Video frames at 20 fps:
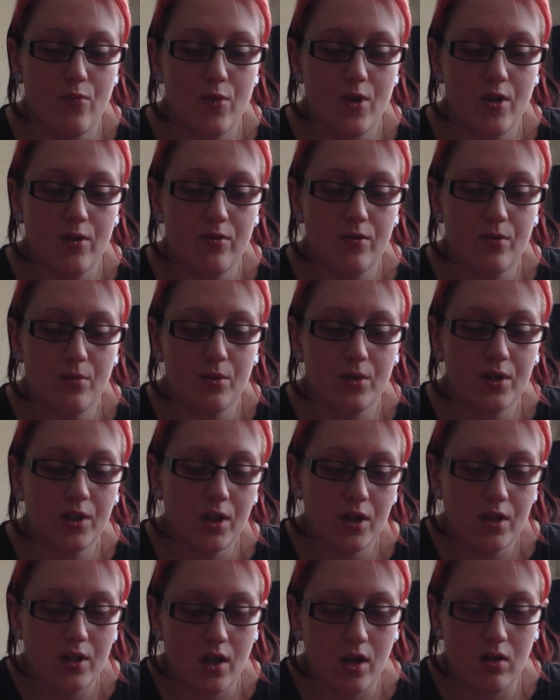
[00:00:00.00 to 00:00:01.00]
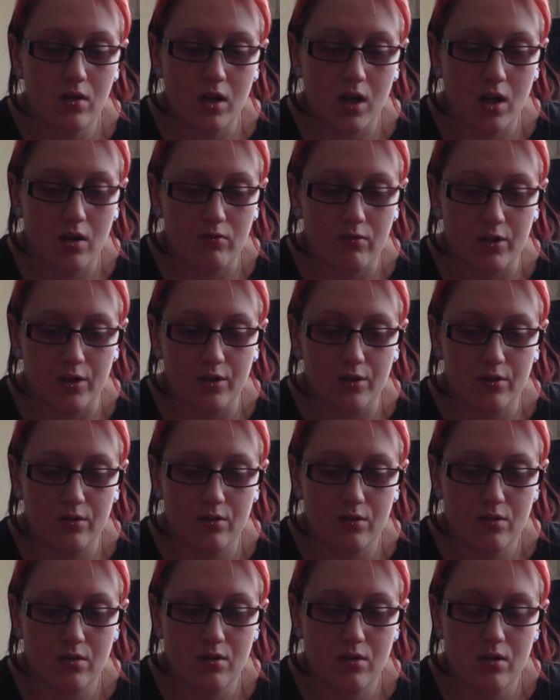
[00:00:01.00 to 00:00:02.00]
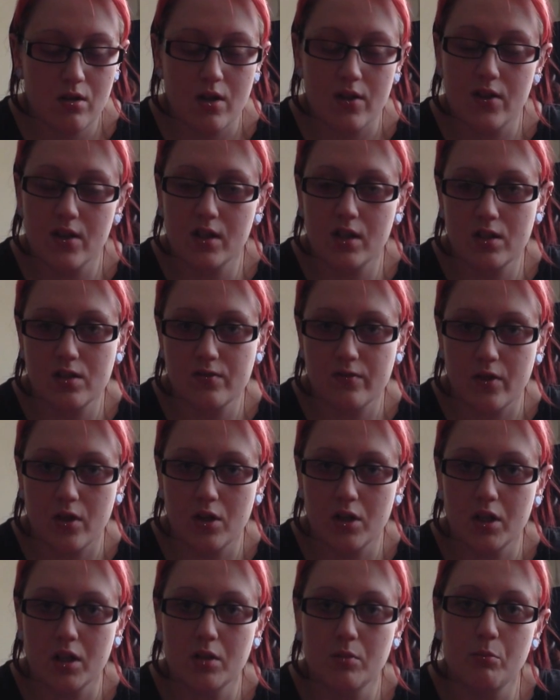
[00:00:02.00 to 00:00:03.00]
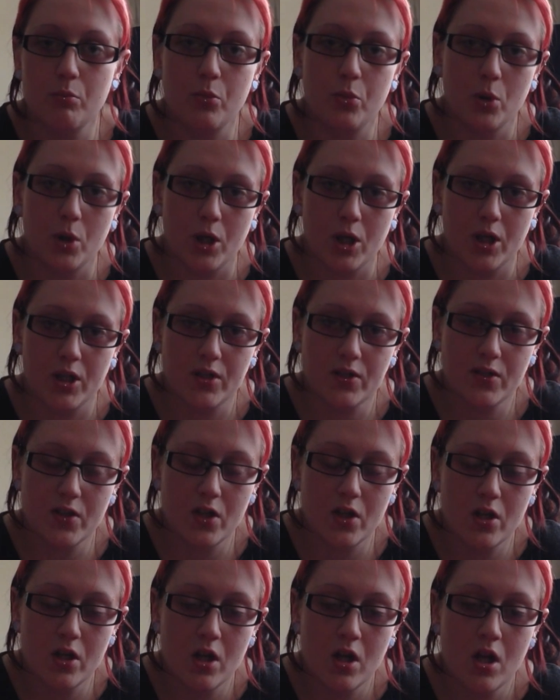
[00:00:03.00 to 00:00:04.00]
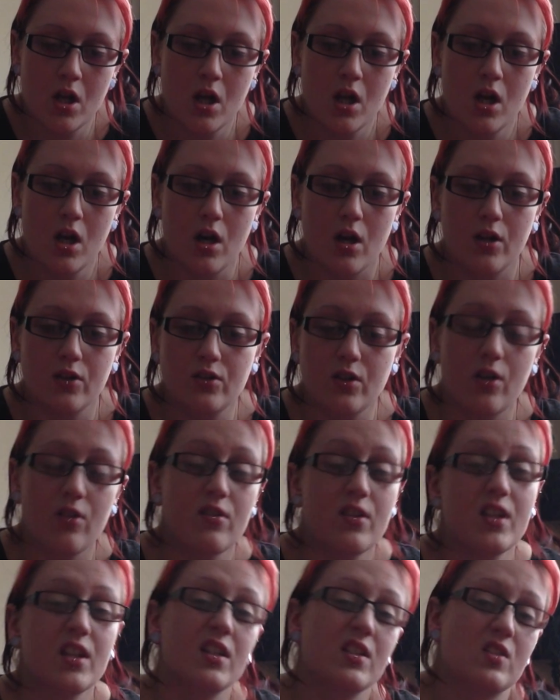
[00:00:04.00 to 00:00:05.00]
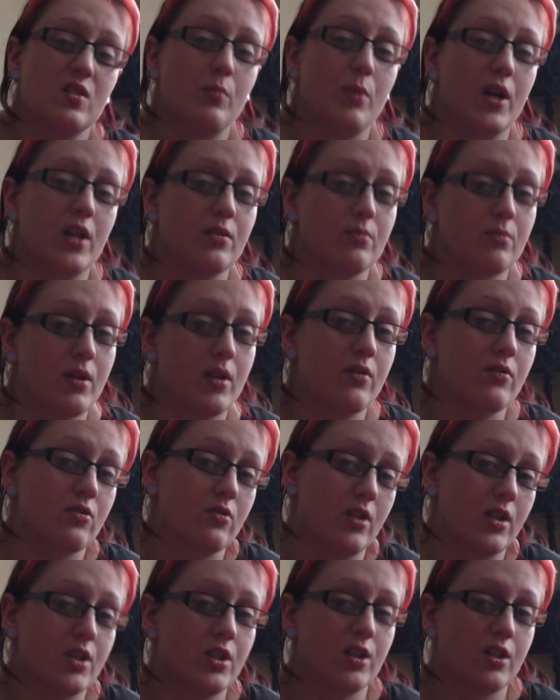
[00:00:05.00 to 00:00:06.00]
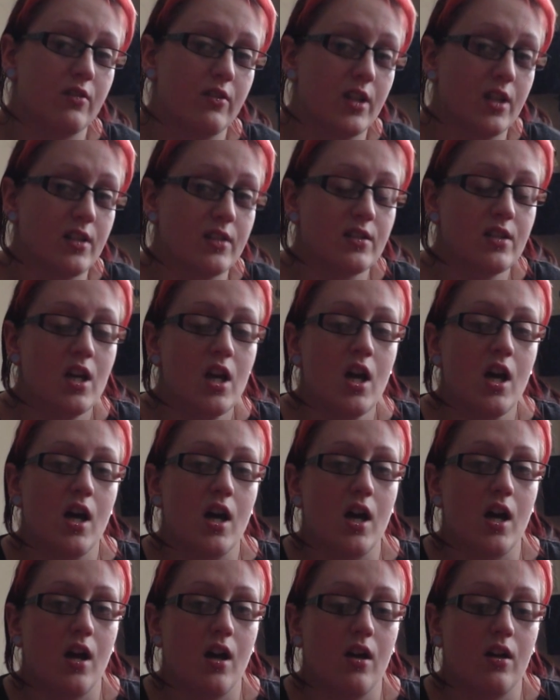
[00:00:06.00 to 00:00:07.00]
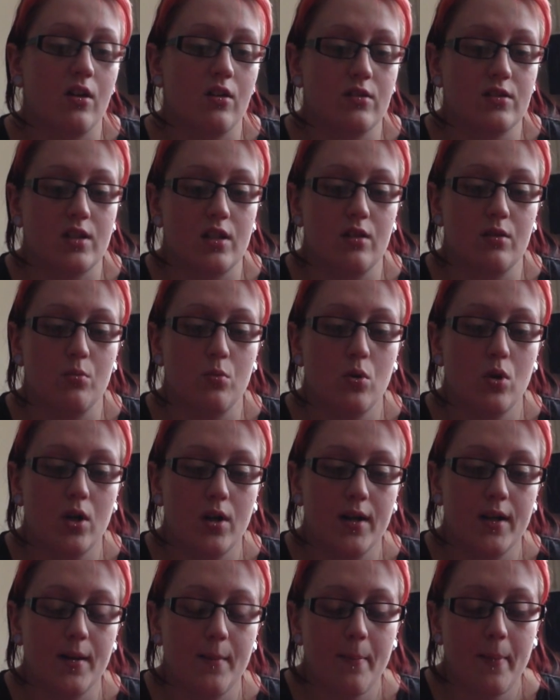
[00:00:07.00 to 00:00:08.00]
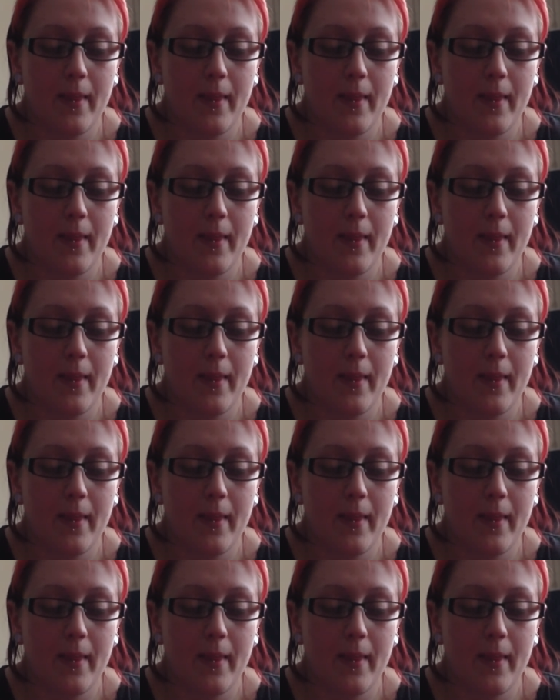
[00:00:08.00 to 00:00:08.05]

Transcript: If you want to go down that route, I think that's fine, but I don't think it's the best way of stretching your ears, and I'll tell you why.